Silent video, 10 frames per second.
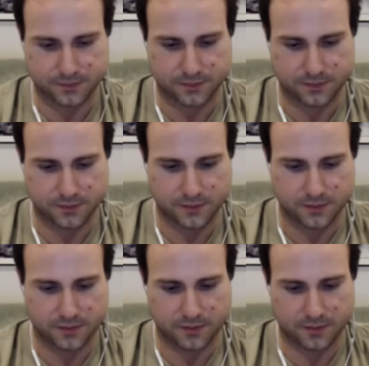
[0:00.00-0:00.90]

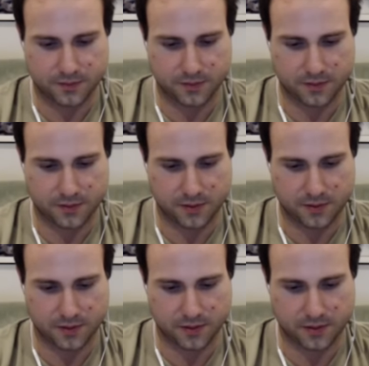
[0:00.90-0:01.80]

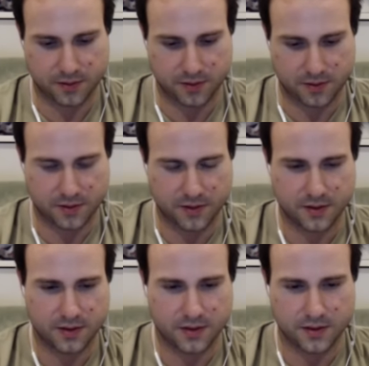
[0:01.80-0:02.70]

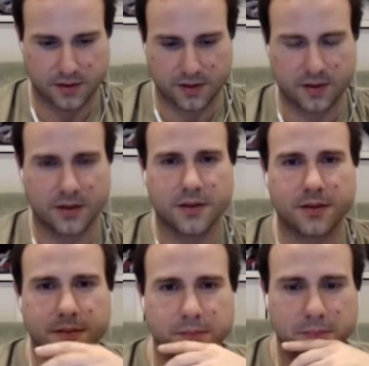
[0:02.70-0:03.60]

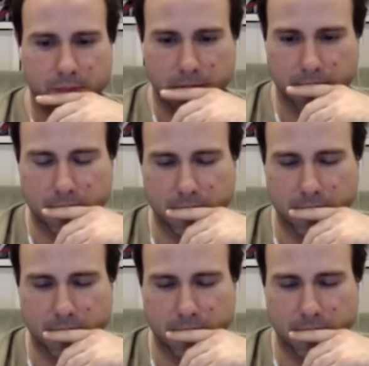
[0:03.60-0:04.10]
No words are spoken by the person on screen.